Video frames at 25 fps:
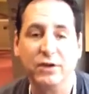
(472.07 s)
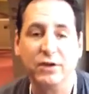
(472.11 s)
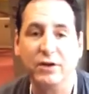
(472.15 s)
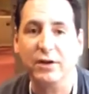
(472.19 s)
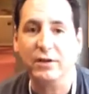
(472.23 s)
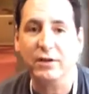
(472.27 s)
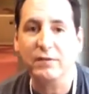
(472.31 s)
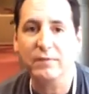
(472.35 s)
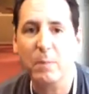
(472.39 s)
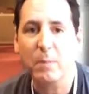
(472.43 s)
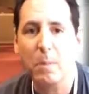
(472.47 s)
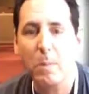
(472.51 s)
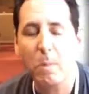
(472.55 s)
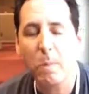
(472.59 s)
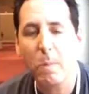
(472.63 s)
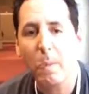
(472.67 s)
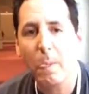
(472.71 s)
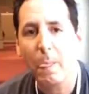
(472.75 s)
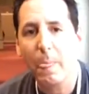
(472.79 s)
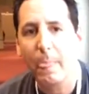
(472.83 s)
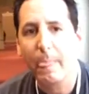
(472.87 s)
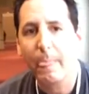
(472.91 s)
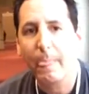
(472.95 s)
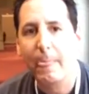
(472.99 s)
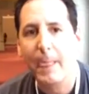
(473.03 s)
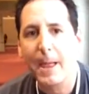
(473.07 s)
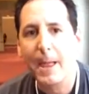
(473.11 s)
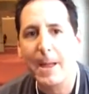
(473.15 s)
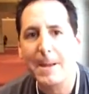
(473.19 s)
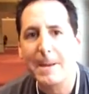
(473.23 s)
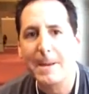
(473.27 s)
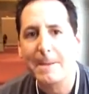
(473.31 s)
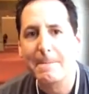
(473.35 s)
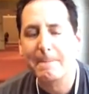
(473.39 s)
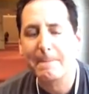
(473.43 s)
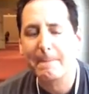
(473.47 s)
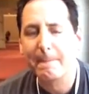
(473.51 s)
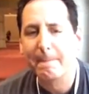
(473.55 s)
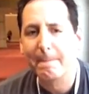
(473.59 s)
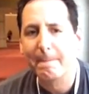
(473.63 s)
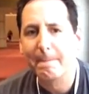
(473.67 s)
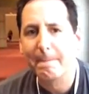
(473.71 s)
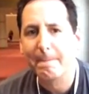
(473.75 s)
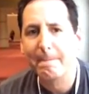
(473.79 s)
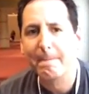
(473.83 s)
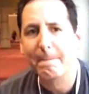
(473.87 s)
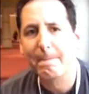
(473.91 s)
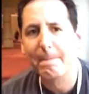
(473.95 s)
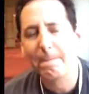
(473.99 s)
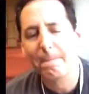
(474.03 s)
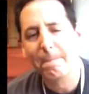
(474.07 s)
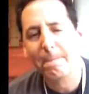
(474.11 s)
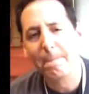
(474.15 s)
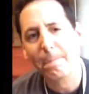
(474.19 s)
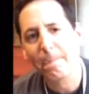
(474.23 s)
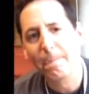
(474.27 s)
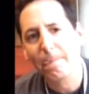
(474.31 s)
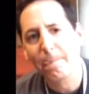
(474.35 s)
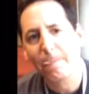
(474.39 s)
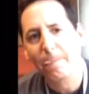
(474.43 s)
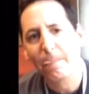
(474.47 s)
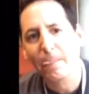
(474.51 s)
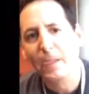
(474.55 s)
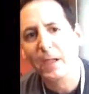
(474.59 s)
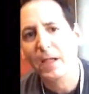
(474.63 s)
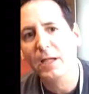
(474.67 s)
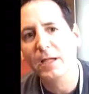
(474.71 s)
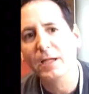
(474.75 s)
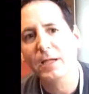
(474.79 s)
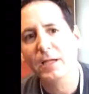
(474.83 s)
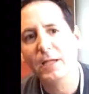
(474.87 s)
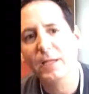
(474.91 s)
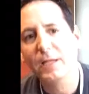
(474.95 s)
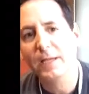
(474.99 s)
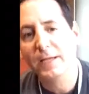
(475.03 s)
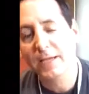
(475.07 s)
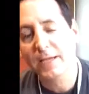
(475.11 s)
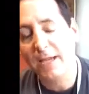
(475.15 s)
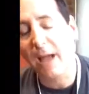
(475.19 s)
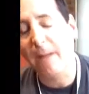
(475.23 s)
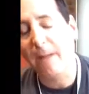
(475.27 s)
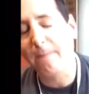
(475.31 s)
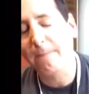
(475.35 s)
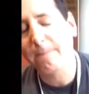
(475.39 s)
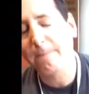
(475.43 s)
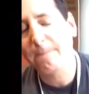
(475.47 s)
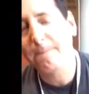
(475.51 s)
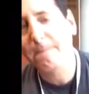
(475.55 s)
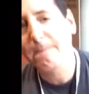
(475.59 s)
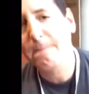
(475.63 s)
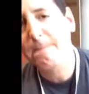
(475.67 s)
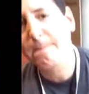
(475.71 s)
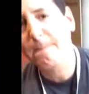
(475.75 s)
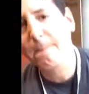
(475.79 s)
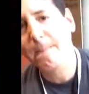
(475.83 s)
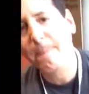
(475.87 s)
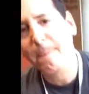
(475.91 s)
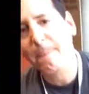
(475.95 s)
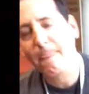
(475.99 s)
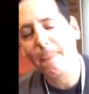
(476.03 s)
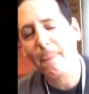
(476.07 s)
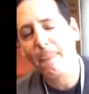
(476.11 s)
Now, to move on a little bit, Jeff,